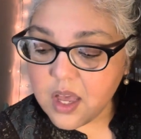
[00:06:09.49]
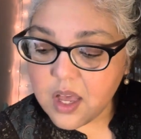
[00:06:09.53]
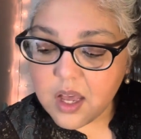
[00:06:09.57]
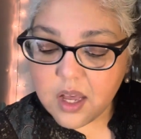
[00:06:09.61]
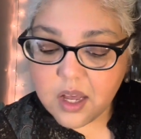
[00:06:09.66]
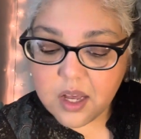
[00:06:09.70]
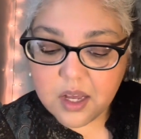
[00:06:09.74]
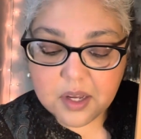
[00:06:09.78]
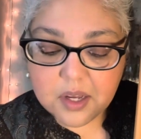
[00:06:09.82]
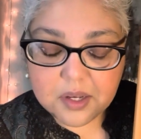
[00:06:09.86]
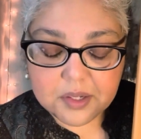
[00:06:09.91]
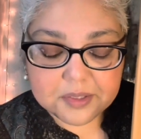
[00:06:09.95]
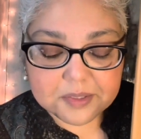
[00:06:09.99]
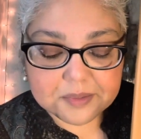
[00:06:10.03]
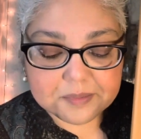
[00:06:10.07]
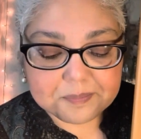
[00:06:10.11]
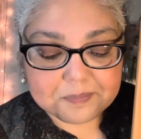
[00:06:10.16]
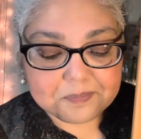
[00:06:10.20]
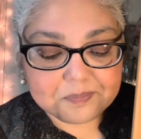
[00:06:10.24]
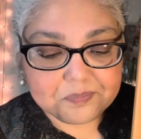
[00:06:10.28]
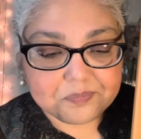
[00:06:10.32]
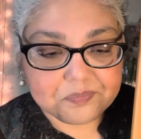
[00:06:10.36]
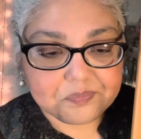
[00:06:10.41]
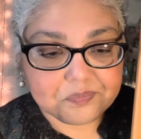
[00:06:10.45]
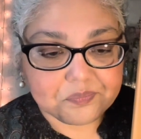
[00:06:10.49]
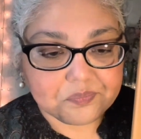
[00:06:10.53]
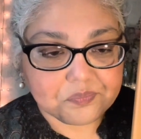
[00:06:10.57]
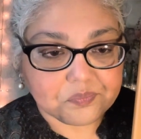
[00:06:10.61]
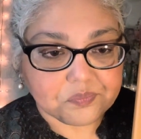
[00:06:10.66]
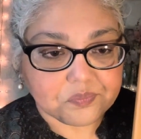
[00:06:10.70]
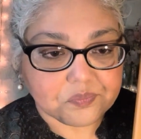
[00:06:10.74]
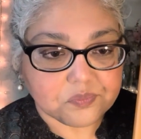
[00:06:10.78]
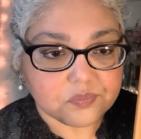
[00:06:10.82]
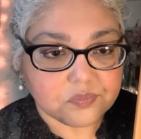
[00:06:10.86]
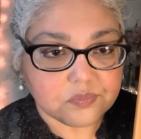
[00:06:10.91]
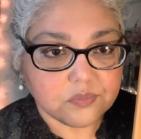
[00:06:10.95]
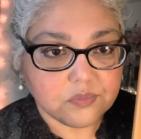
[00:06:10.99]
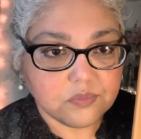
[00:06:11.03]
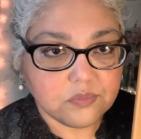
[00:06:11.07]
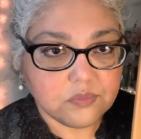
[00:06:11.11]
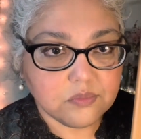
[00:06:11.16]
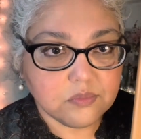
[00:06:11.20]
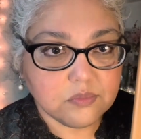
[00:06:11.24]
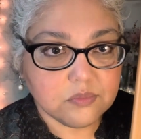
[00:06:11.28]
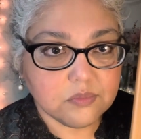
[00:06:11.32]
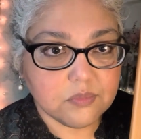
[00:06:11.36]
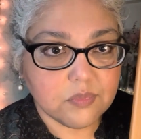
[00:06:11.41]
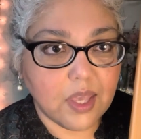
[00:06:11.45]
Um,
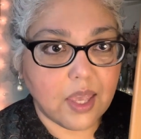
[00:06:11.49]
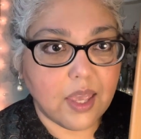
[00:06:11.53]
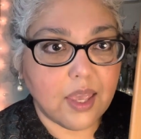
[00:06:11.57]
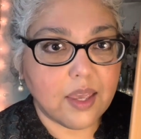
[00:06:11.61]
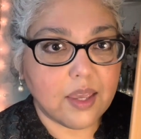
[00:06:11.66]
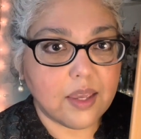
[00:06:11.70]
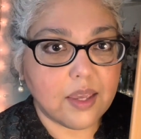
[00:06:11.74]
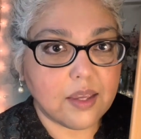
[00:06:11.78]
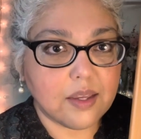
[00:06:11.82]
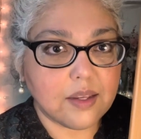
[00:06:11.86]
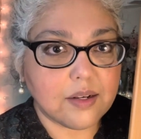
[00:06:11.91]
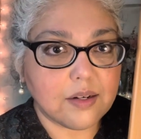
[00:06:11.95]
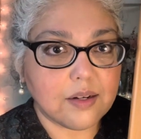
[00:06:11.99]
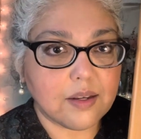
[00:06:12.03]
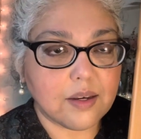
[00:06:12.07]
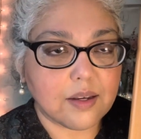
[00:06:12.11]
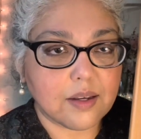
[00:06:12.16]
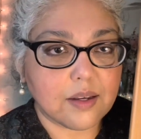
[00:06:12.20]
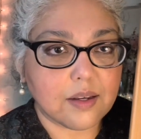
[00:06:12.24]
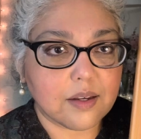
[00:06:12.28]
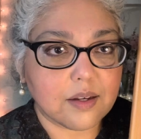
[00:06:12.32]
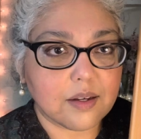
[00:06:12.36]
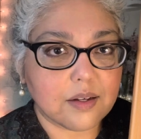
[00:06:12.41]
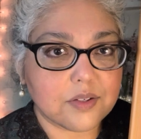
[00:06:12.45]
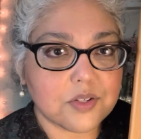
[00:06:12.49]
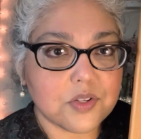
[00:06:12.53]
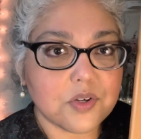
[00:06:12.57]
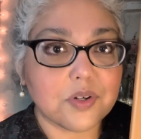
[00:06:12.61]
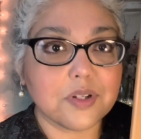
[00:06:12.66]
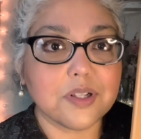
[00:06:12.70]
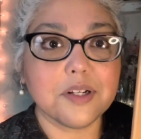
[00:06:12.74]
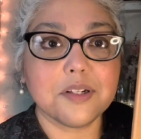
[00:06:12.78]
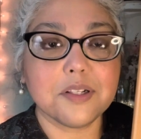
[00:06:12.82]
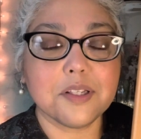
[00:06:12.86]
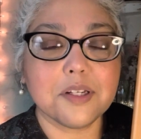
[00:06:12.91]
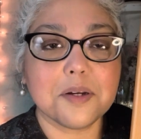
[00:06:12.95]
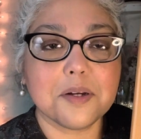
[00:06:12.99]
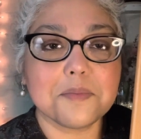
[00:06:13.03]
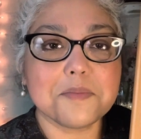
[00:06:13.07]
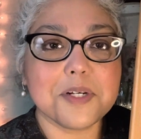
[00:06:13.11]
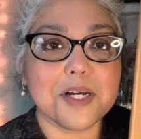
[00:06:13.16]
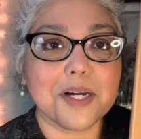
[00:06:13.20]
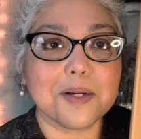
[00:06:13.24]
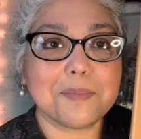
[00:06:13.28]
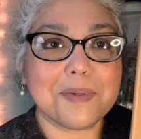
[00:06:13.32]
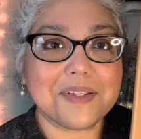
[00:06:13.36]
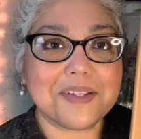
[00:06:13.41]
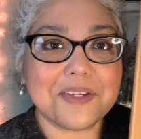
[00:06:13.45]
and uh, so clearly I'm
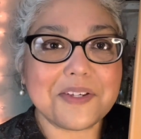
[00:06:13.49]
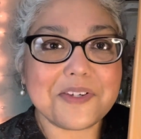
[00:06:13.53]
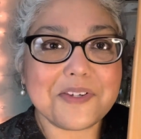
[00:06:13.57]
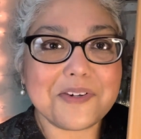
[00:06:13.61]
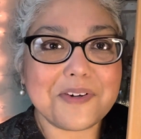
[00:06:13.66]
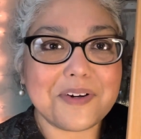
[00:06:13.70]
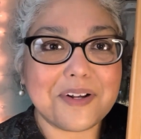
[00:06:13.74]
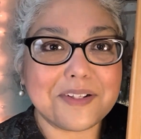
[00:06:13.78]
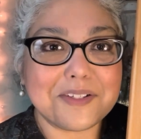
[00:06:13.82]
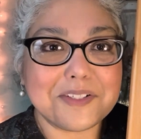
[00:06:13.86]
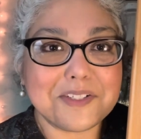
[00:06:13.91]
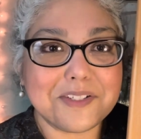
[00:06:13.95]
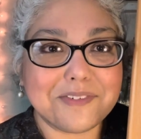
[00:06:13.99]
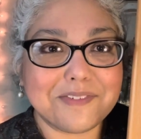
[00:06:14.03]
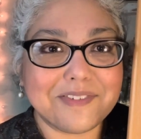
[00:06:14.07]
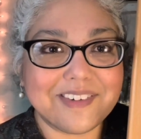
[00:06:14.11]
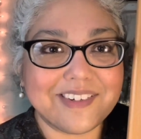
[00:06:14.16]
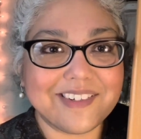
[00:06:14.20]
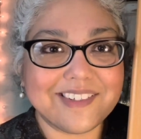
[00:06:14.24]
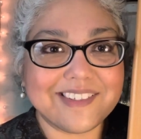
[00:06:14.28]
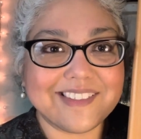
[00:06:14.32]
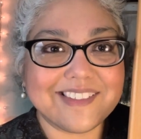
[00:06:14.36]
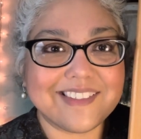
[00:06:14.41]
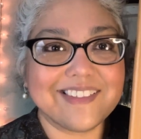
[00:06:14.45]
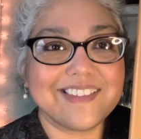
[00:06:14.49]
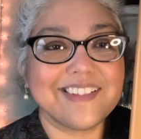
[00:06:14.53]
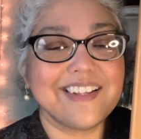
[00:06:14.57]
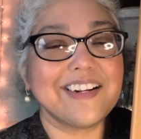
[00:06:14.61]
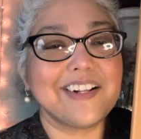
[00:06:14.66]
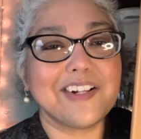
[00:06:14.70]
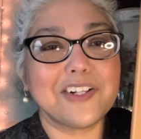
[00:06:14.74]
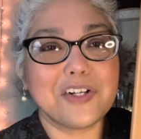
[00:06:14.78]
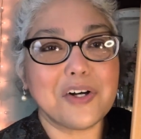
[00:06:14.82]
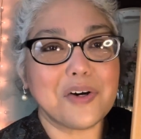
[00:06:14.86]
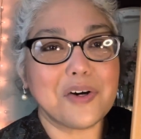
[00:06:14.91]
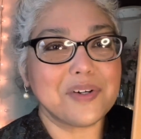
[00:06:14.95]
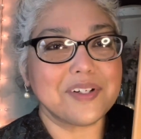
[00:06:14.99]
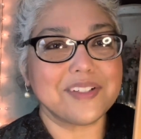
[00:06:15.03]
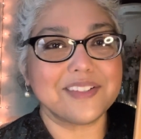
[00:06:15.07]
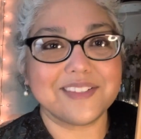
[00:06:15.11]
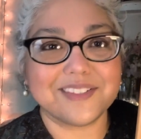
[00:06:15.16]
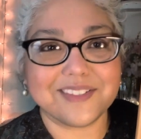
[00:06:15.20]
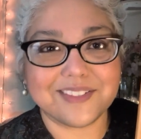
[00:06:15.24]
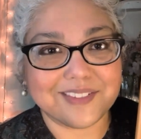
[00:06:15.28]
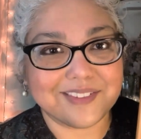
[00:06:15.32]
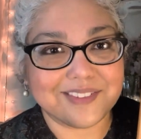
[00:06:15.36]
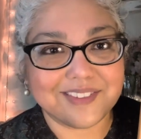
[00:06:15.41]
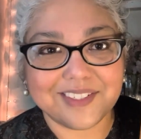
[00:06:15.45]
talking about the astrology first, and then I'll go
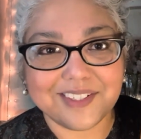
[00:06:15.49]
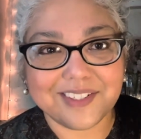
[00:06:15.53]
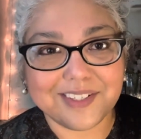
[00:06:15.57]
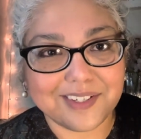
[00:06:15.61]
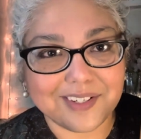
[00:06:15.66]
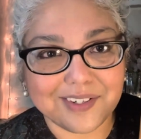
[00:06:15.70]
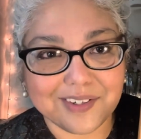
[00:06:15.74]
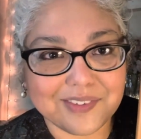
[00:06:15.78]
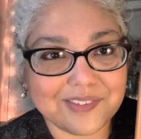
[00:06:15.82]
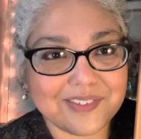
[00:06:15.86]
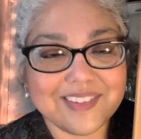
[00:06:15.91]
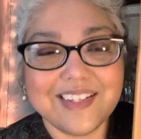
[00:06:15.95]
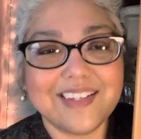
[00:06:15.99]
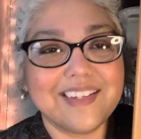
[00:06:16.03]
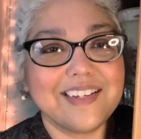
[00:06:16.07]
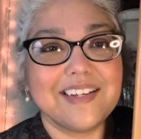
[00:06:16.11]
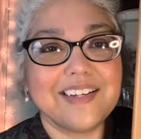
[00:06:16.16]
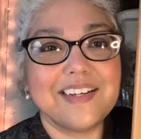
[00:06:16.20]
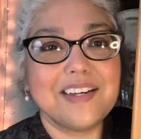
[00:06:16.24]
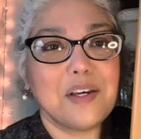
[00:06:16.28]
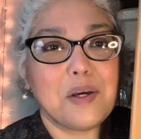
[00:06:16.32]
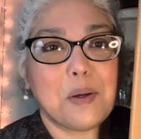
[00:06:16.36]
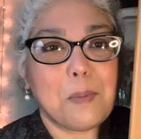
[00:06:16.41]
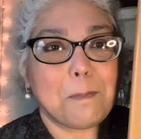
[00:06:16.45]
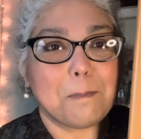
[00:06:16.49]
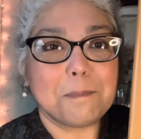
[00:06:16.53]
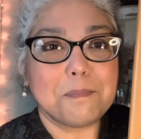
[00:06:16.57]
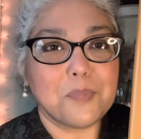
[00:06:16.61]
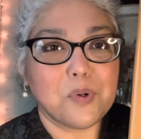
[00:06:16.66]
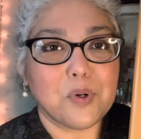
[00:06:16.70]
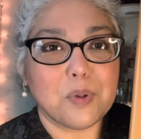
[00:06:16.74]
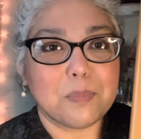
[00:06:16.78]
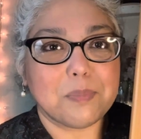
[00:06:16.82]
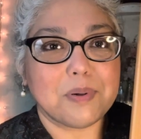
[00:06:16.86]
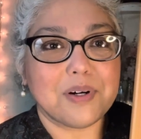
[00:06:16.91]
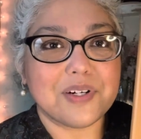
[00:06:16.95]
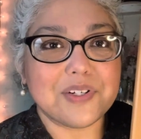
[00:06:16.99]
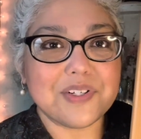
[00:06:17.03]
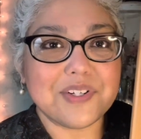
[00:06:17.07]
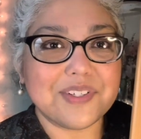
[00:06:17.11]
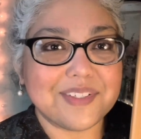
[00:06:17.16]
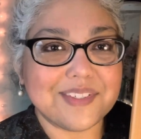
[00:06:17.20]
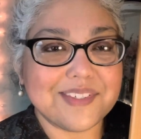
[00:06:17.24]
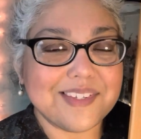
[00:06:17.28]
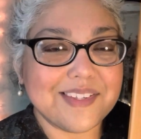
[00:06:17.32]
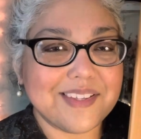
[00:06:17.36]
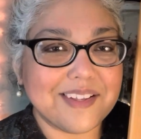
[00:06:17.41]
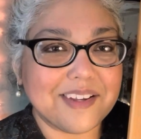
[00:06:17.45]
into, you know, more
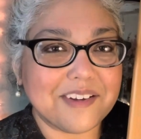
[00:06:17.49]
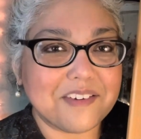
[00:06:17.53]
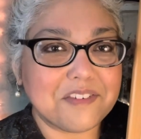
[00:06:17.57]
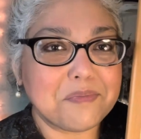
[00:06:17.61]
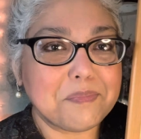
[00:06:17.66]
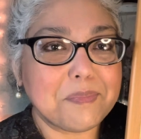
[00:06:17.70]
personal stuff.